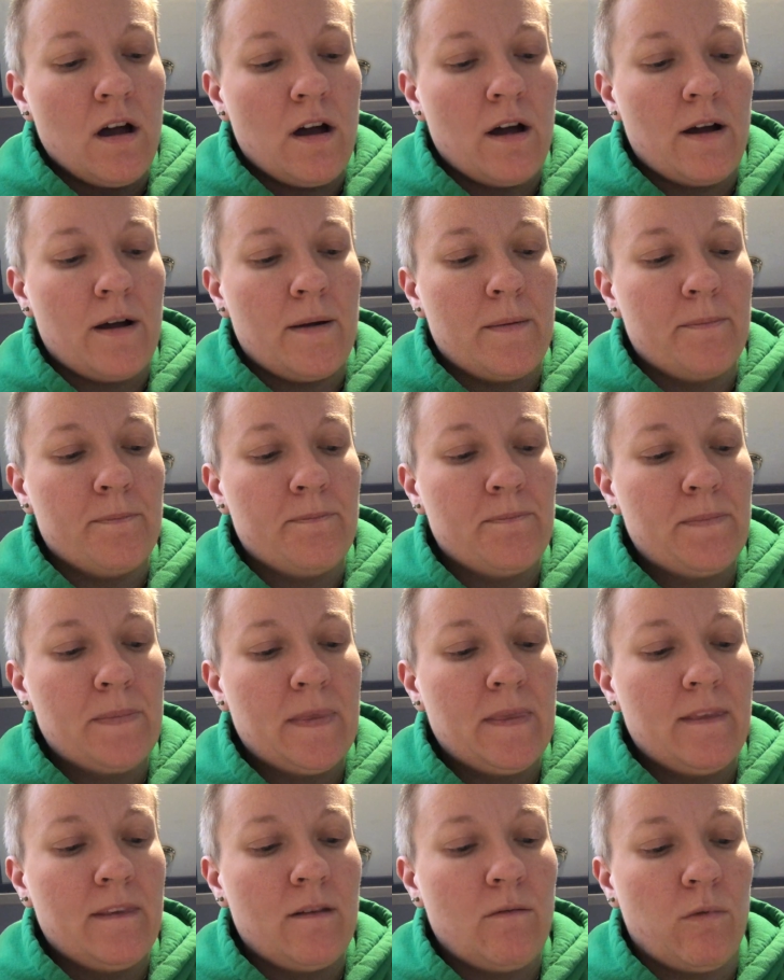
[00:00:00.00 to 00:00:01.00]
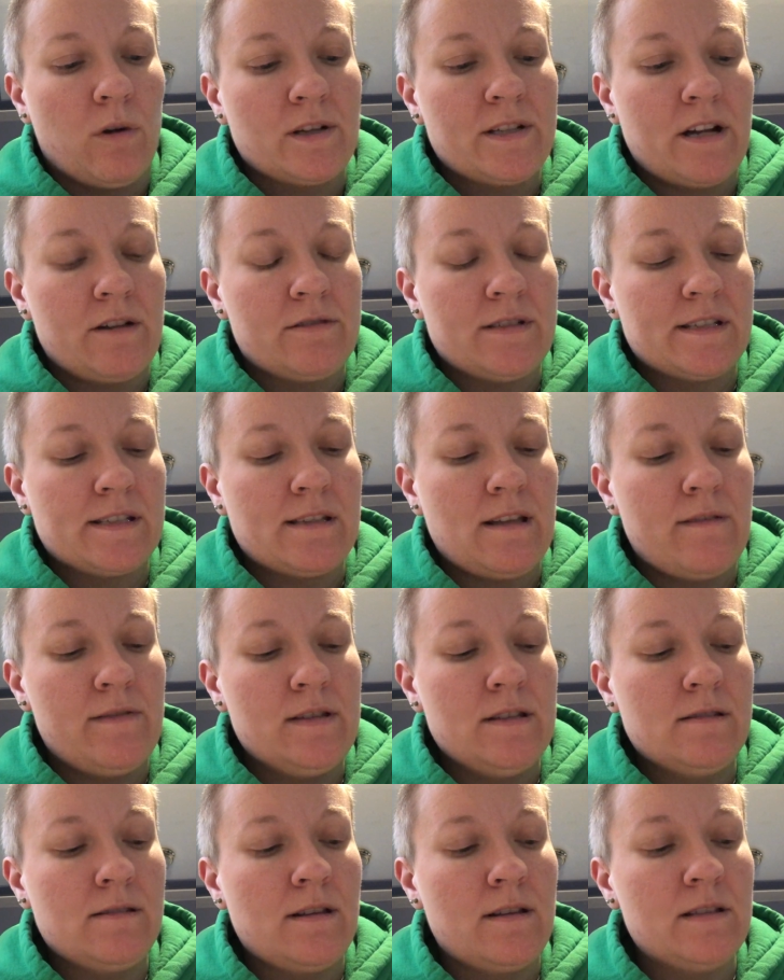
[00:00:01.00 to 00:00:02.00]
Worked out to
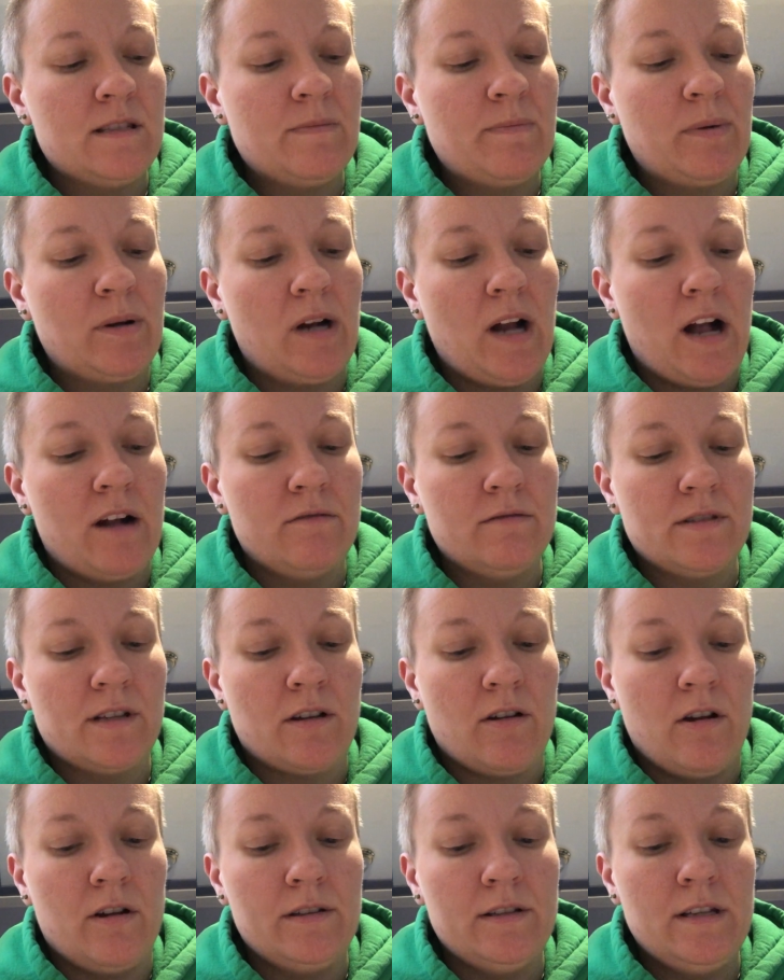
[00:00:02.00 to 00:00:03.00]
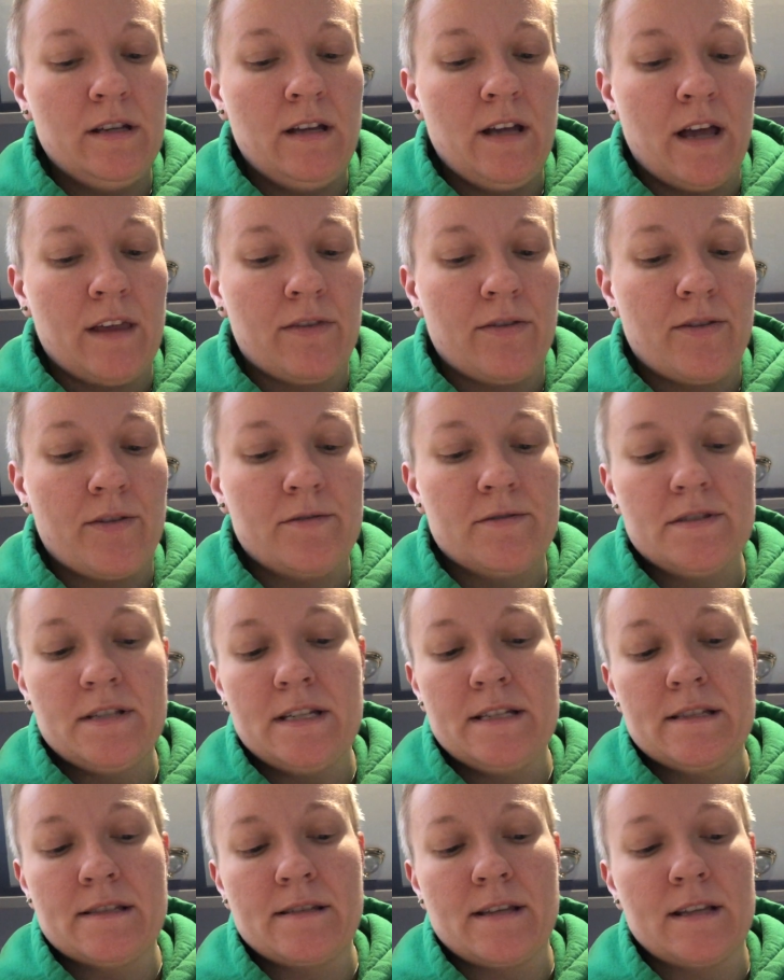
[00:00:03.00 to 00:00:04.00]
7 cents per ounce at Aldi and
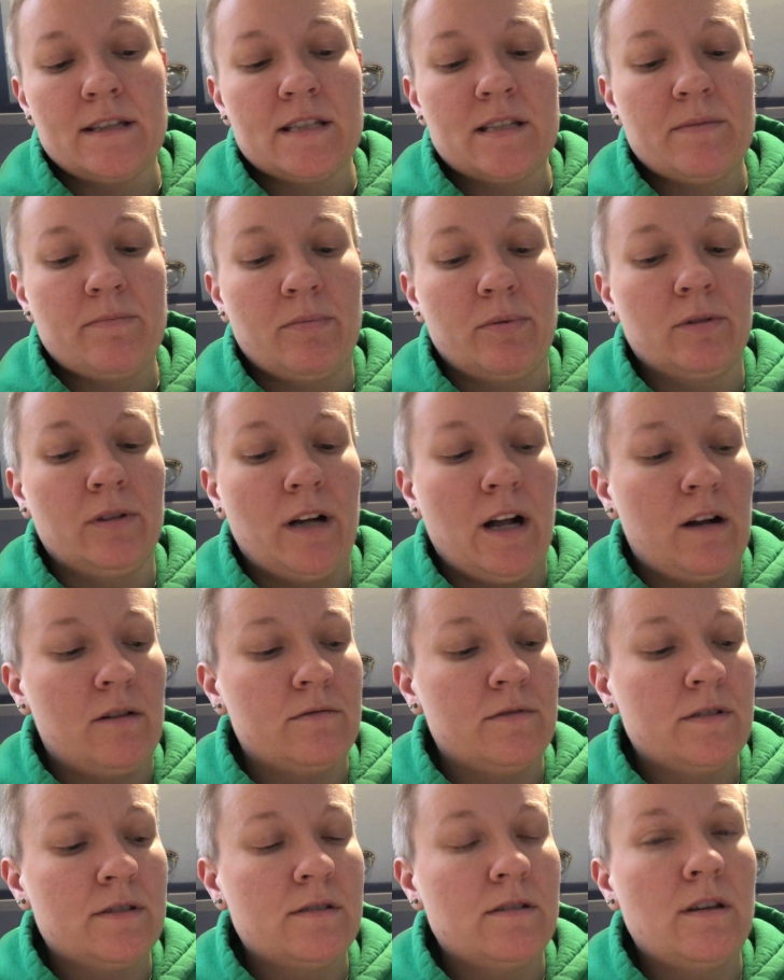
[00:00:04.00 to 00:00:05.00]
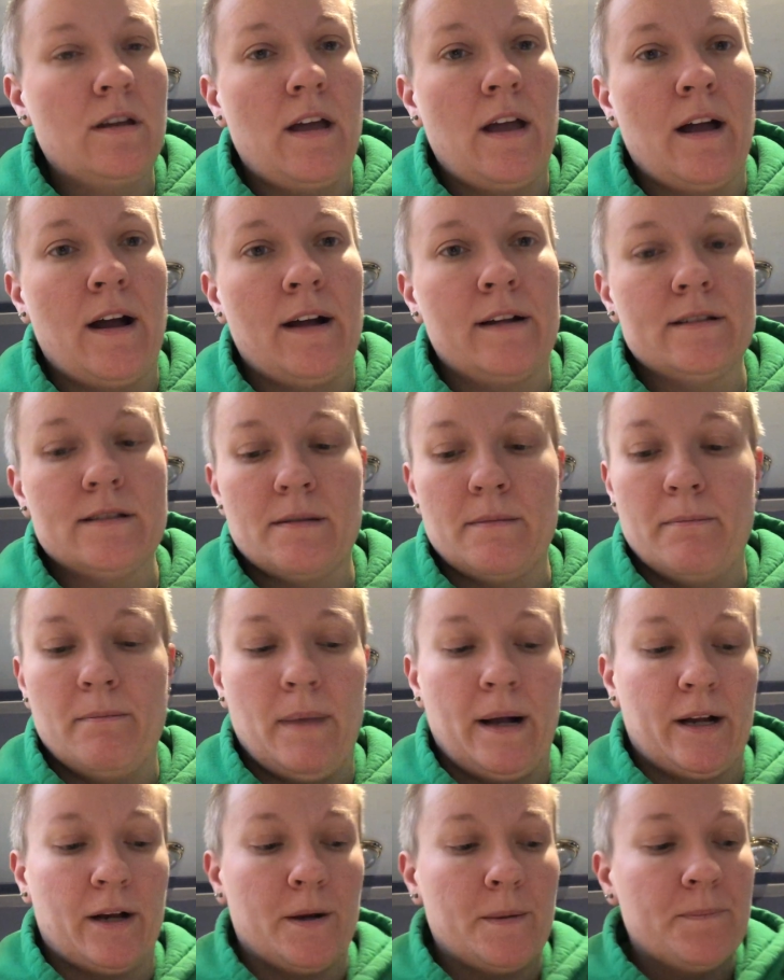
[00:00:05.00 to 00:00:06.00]
13 cents per ounce at
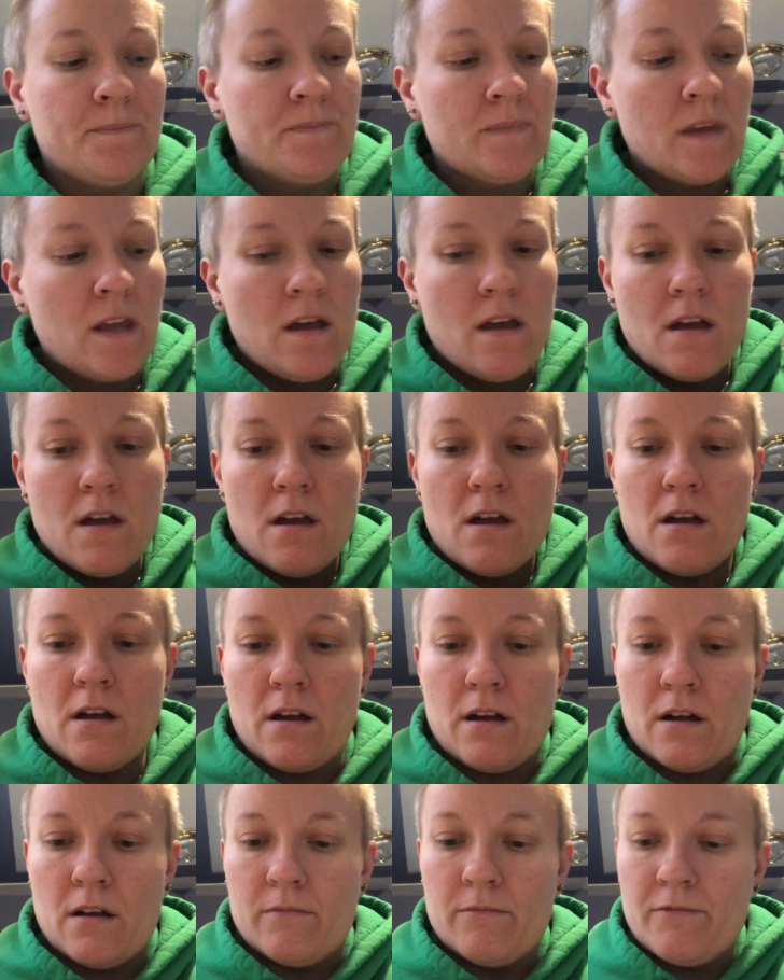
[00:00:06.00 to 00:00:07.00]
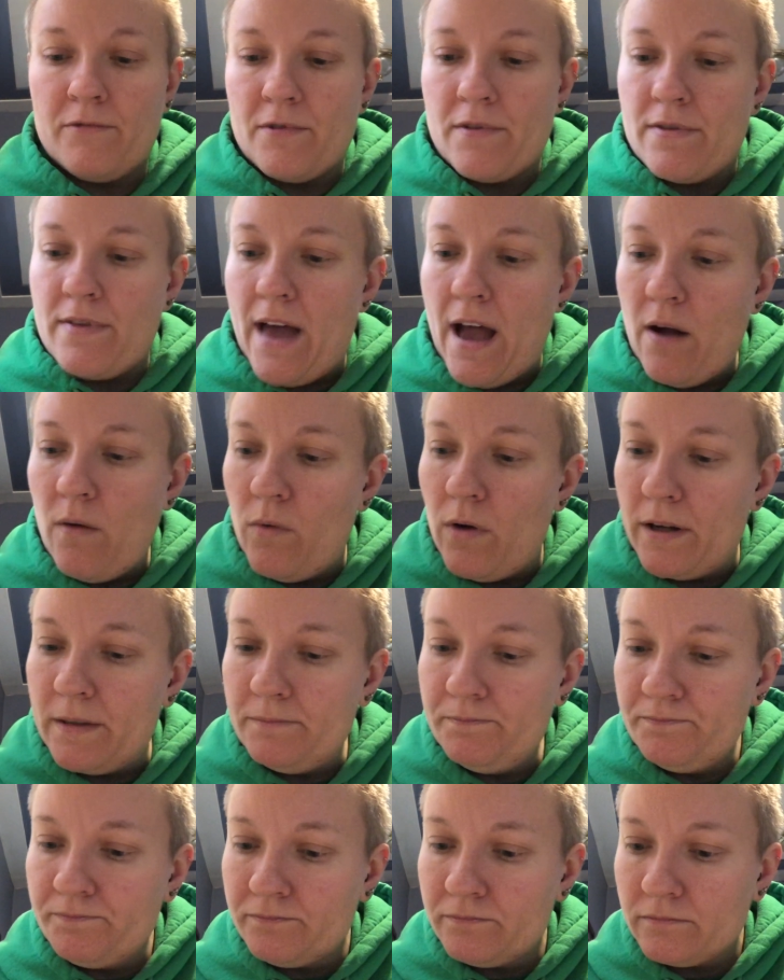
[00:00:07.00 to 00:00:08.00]
Meijer. For that
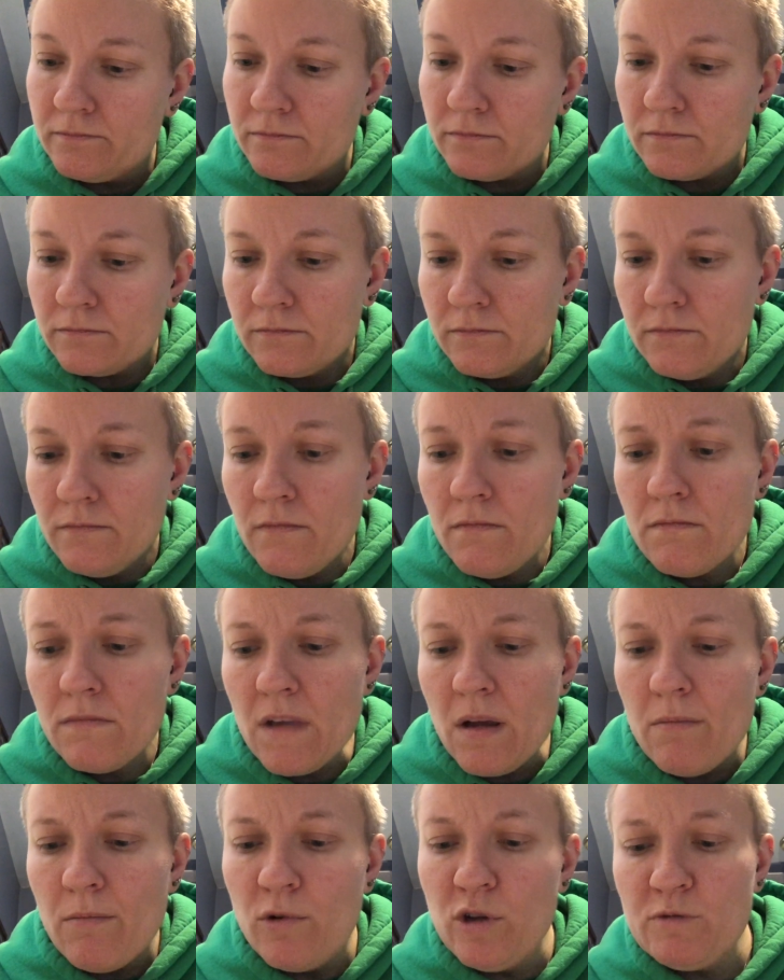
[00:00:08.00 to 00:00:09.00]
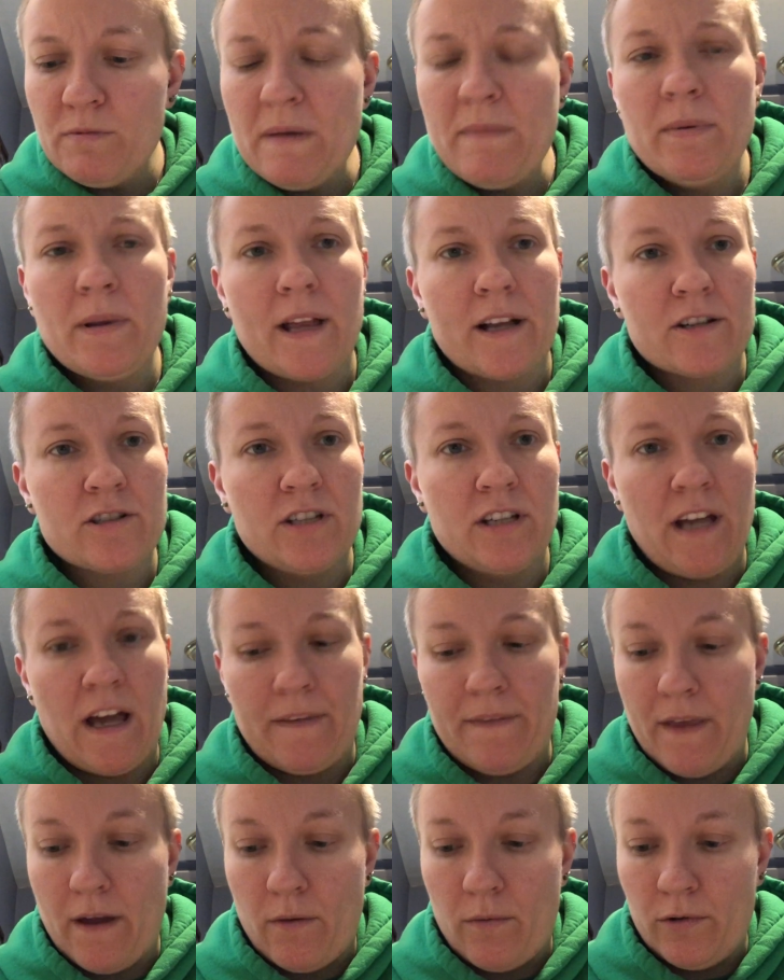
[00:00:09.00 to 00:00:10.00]
one, most people actually
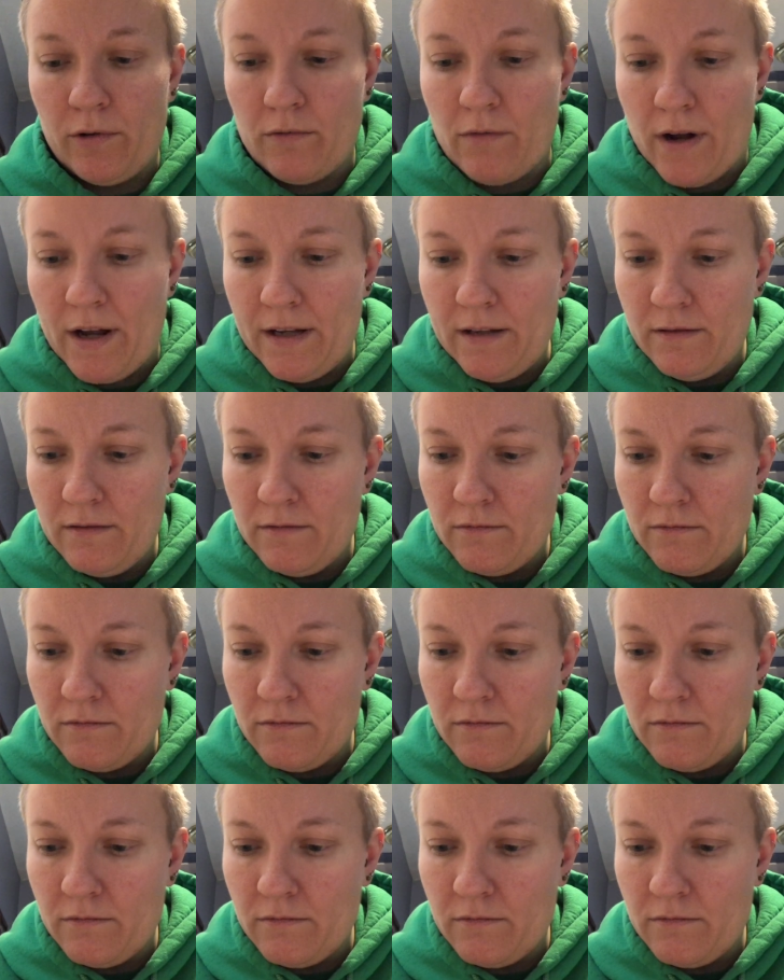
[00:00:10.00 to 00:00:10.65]
got that one right.